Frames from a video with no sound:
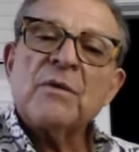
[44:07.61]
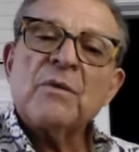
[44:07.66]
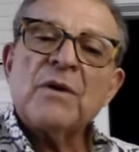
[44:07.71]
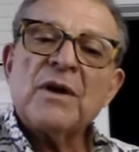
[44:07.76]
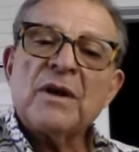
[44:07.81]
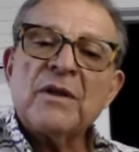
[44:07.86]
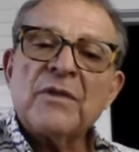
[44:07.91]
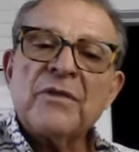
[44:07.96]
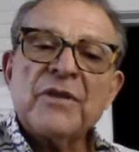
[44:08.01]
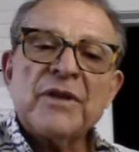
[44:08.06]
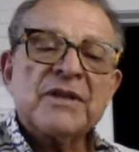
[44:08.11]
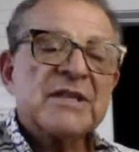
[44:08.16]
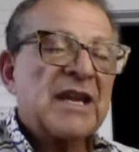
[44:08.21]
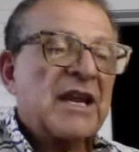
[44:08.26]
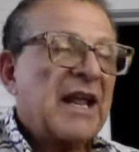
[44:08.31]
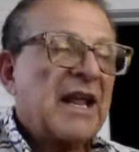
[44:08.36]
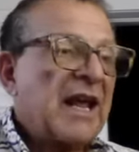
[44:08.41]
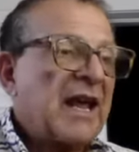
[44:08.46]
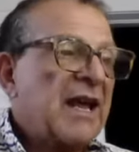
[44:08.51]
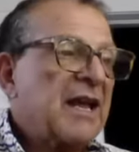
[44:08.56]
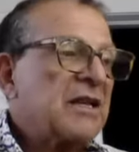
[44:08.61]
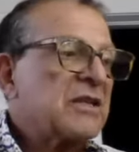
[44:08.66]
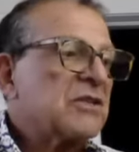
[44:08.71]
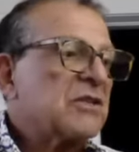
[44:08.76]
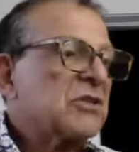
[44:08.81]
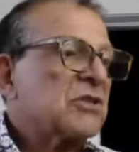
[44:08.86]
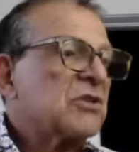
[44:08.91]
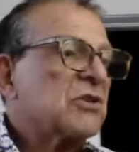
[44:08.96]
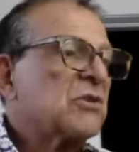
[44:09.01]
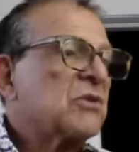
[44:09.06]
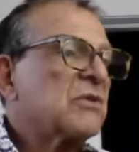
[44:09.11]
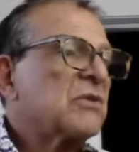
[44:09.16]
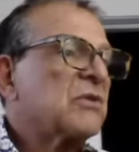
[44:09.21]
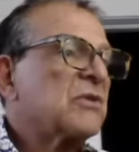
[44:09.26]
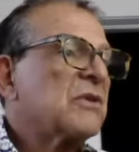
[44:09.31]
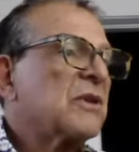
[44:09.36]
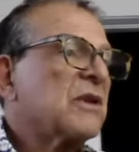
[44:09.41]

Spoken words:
Well, there's an age issue.